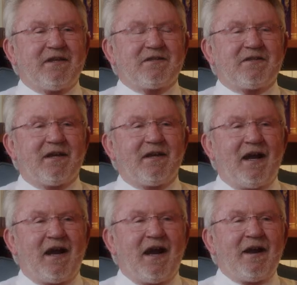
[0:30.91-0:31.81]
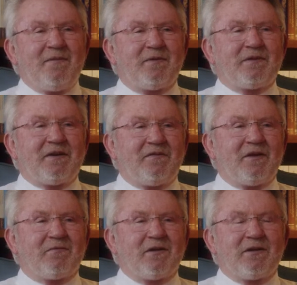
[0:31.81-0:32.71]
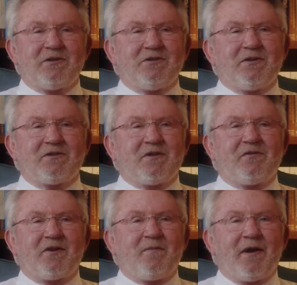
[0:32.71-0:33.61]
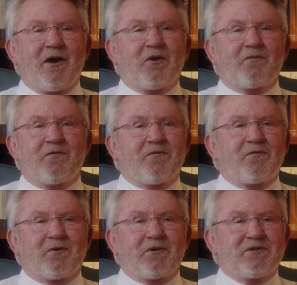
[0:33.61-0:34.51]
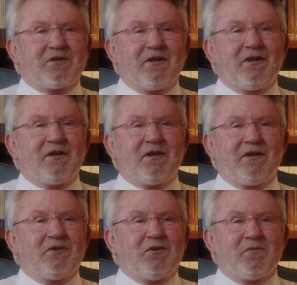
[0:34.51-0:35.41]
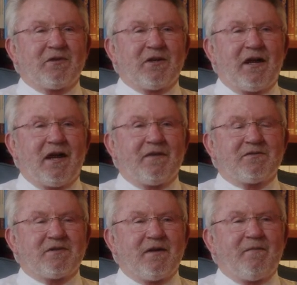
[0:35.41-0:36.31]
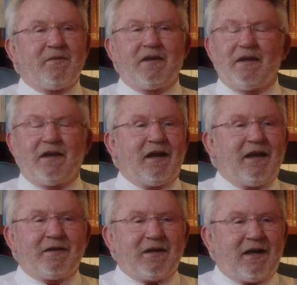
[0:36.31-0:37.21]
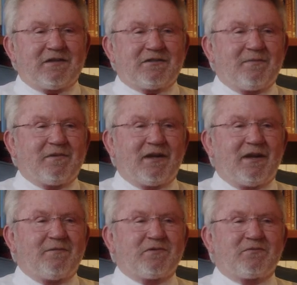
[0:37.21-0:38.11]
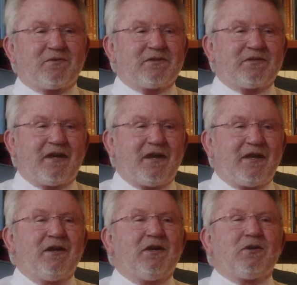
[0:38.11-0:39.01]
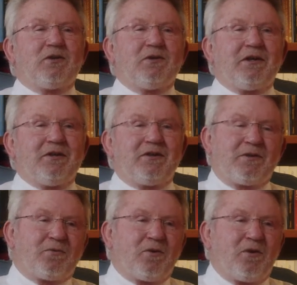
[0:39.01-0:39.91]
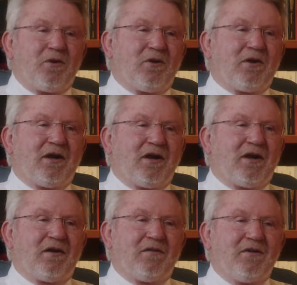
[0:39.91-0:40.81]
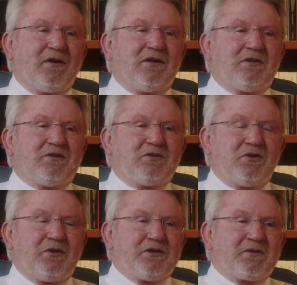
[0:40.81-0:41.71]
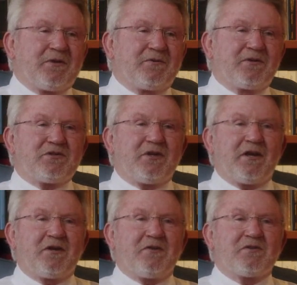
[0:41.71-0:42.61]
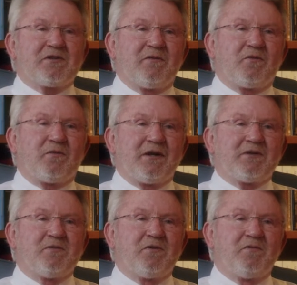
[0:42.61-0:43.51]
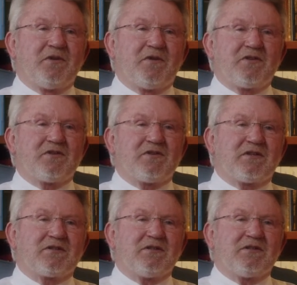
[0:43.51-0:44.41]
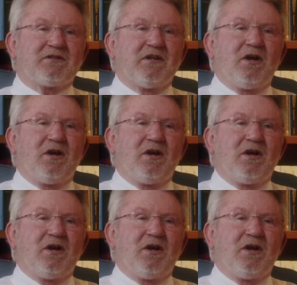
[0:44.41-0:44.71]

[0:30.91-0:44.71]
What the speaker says: is that I believe that religion is a very powerful force in human lives. And I sometimes will say, look at the role of Judaism and Christianity in the civil rights movement of the 60s